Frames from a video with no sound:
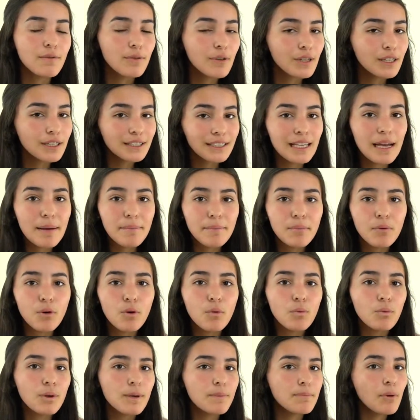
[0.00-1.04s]
For
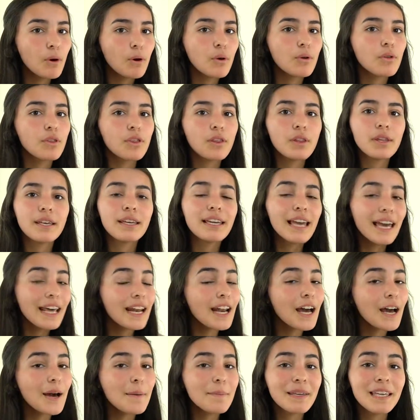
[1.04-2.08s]
example, we both
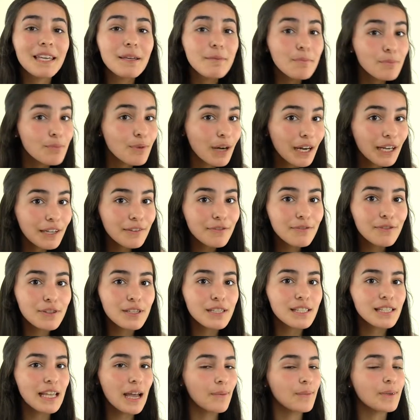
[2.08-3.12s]
get up, eat
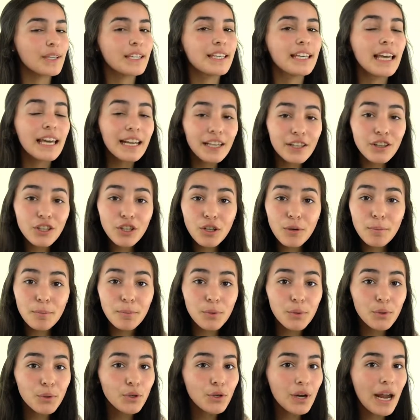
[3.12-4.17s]
breakfast, and we get in the
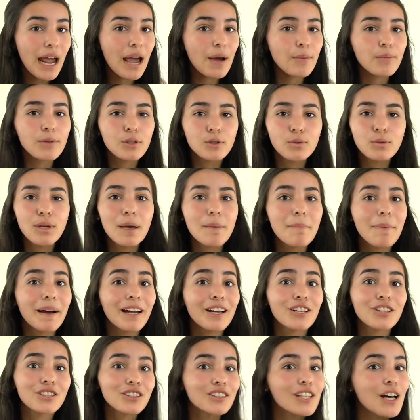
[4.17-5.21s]
computer and we do it
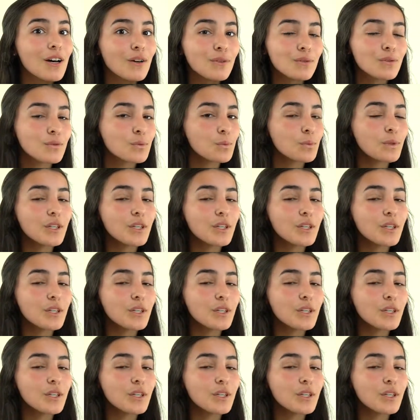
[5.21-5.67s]
by ourselves.